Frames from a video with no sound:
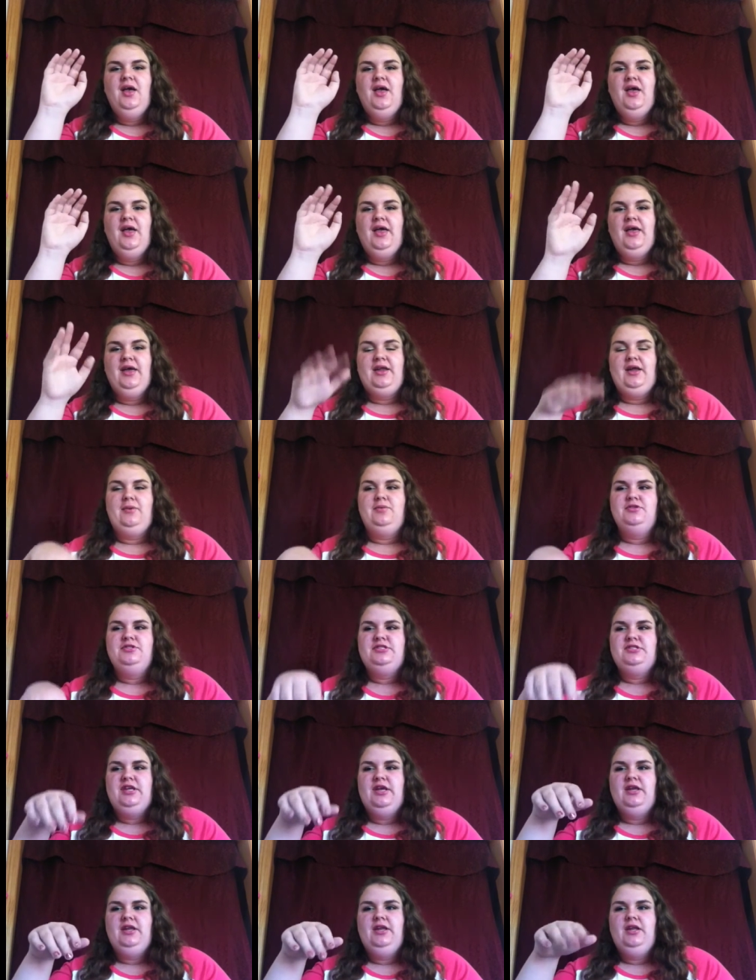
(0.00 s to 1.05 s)
and I was
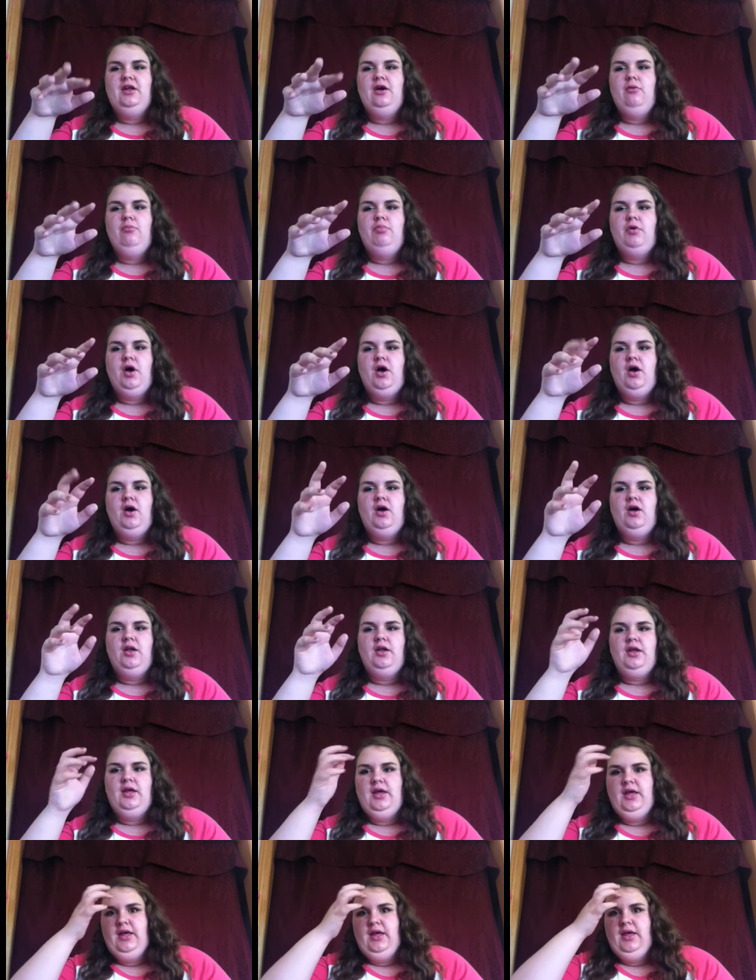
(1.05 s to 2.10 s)
standing up on
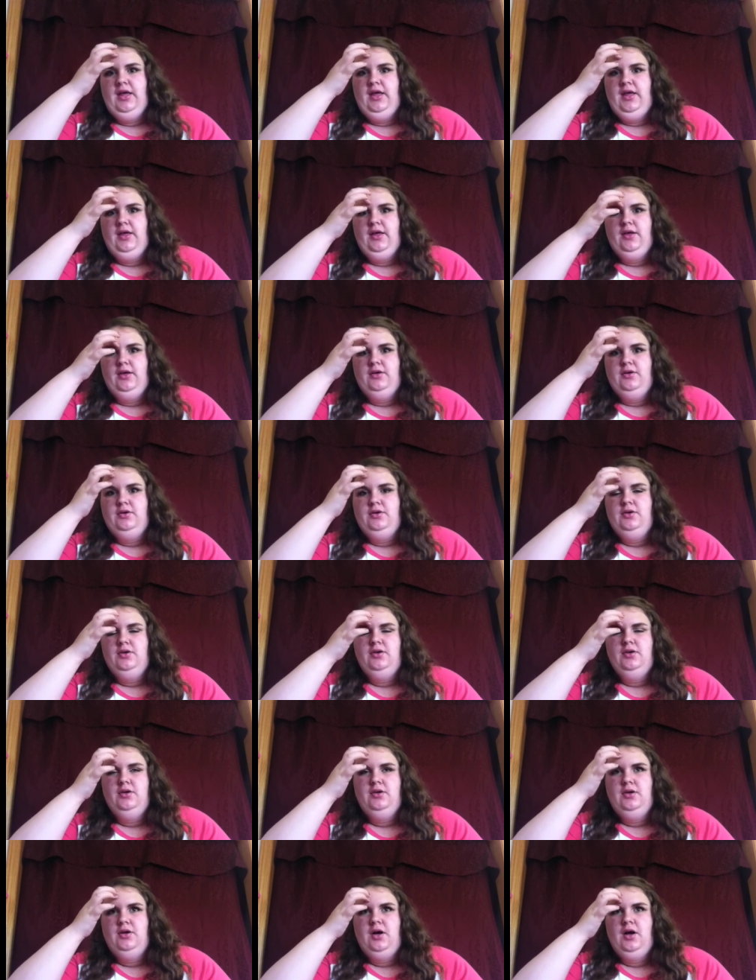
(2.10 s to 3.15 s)
a
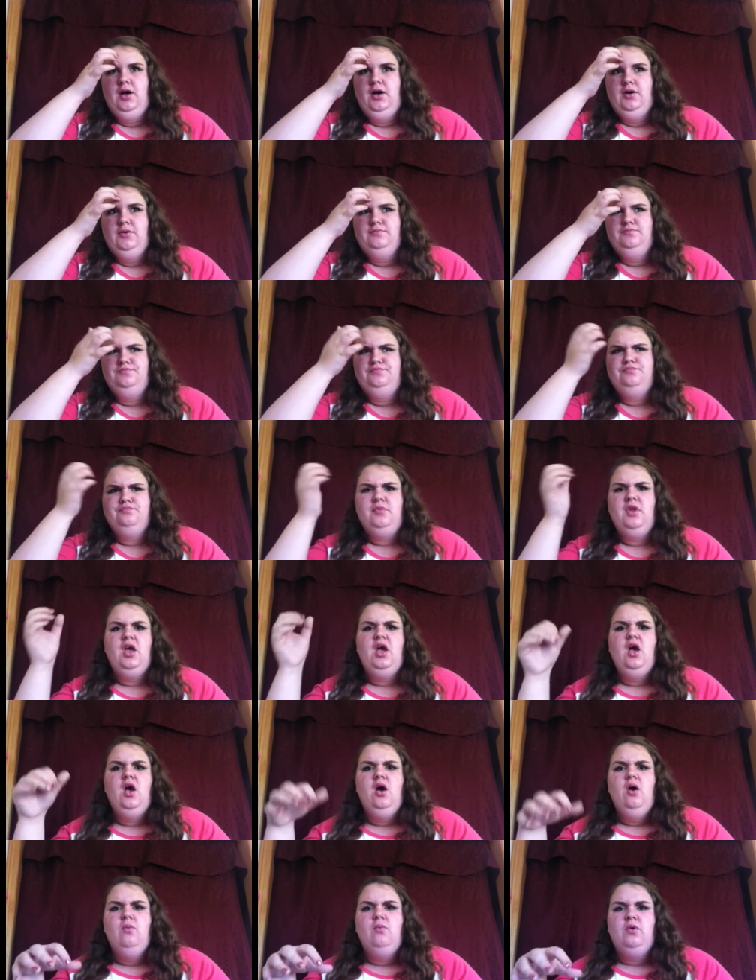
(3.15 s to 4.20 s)
um,
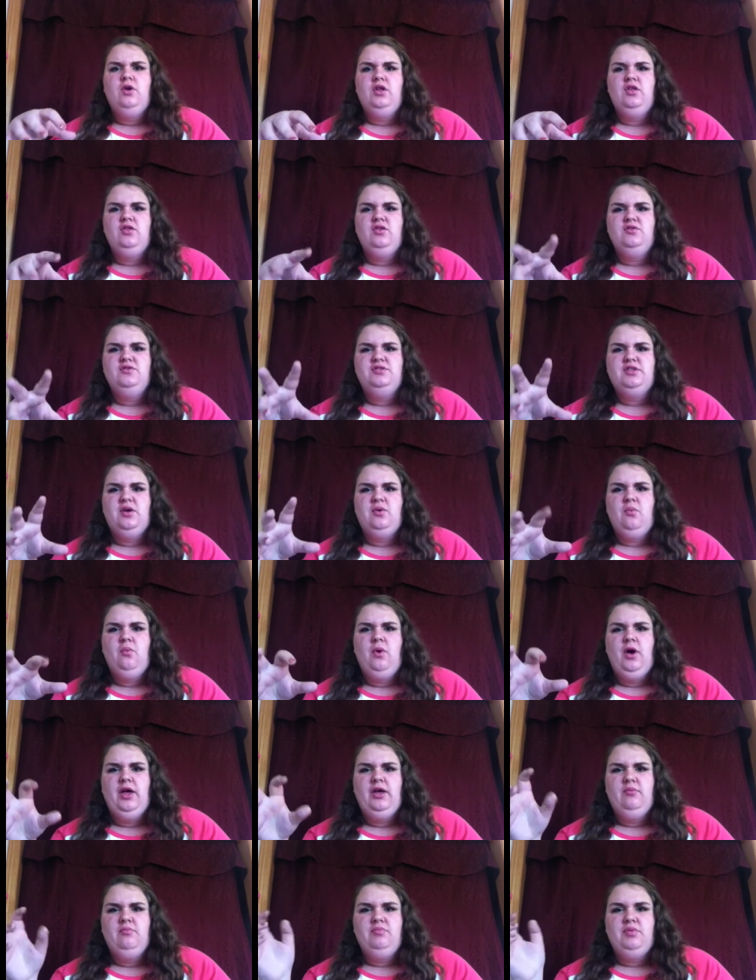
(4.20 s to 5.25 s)
one of those like
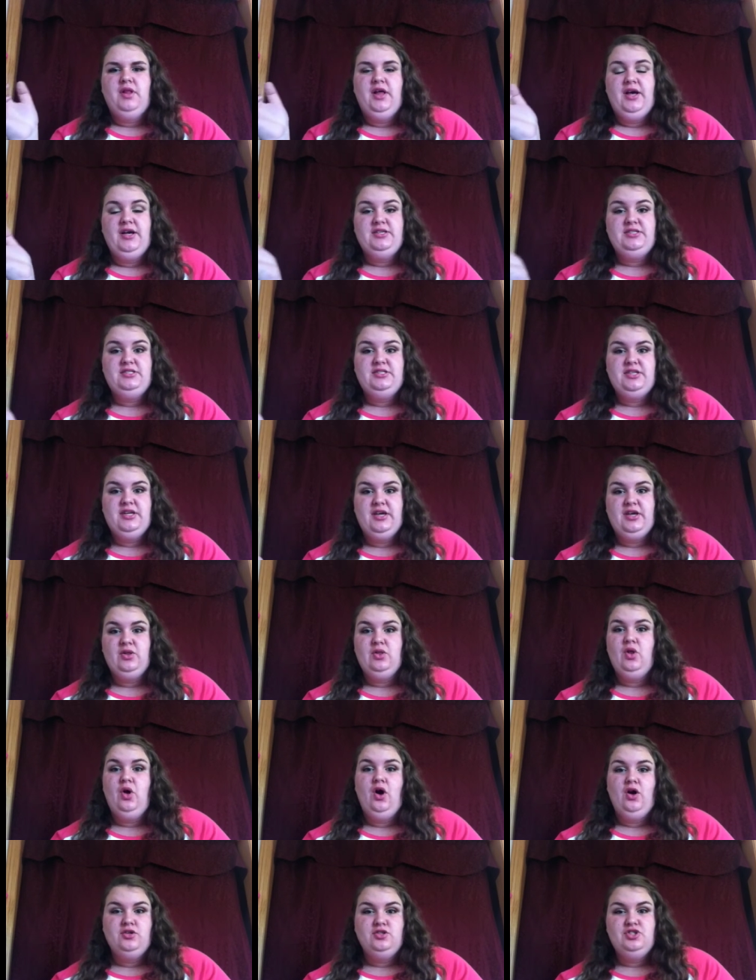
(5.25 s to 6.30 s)
white plastic
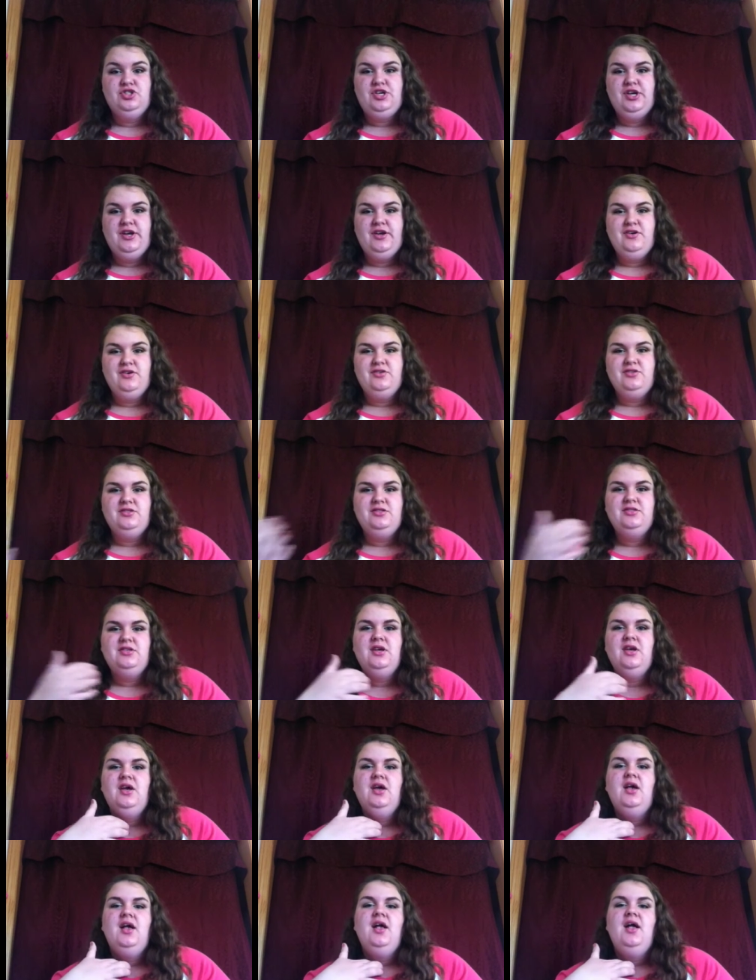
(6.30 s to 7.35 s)
lawn chairs
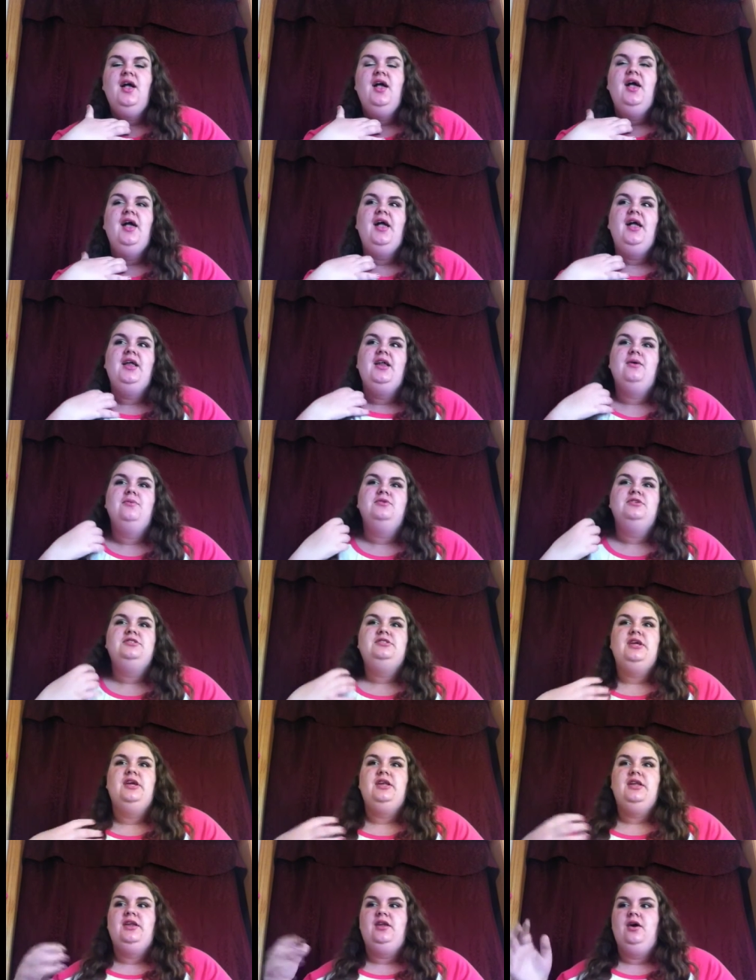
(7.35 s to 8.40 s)
and I was
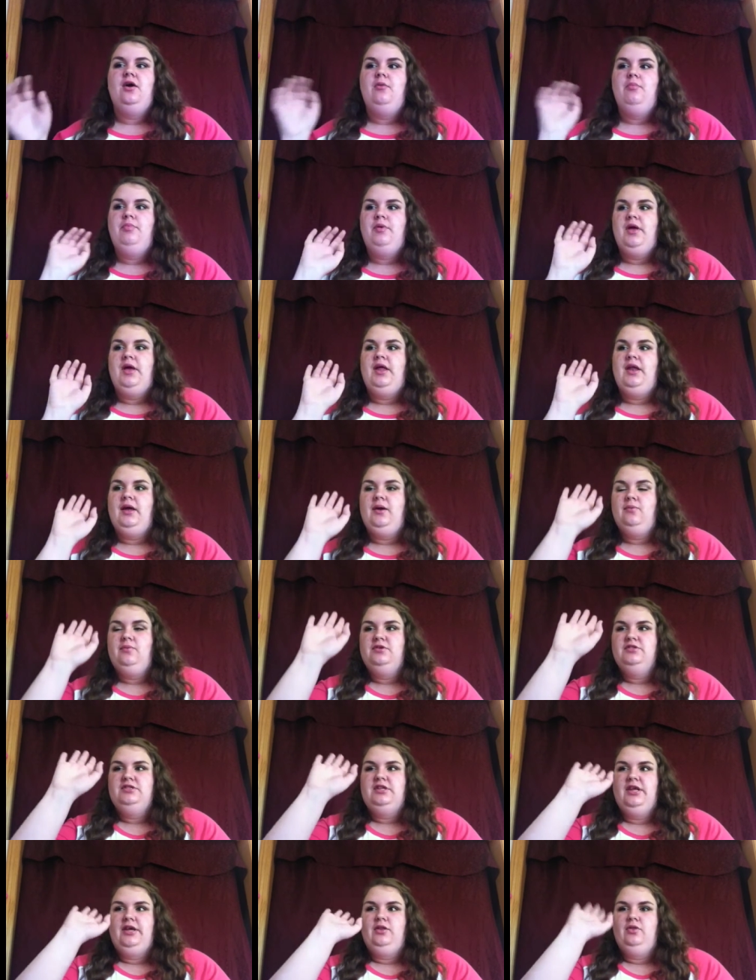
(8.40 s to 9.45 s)
standing up and I
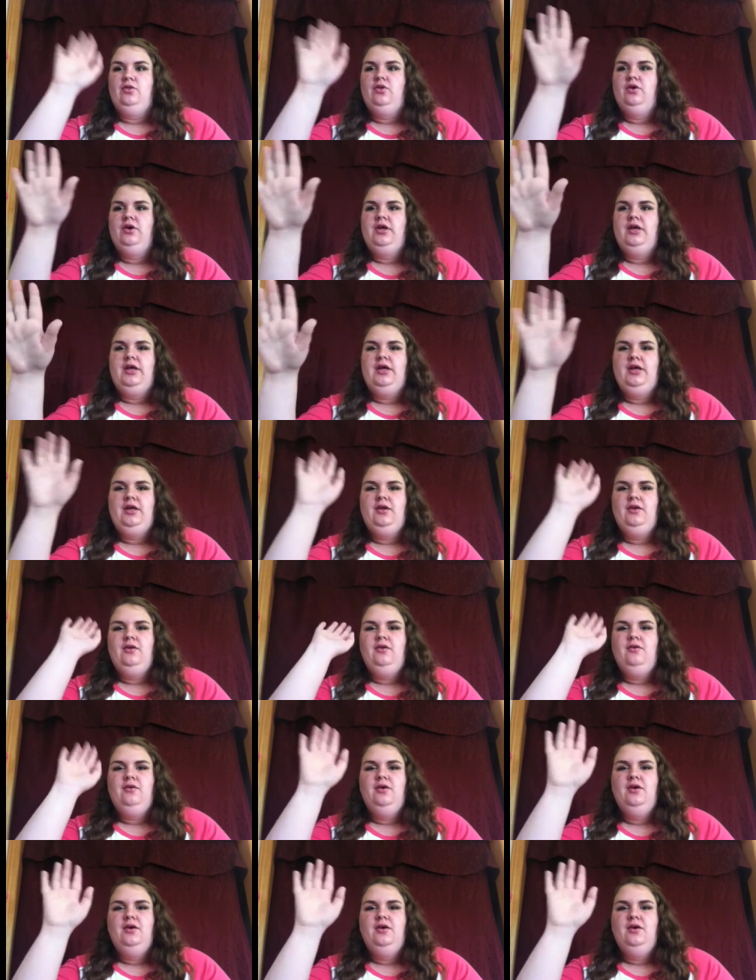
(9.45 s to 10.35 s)
was like looking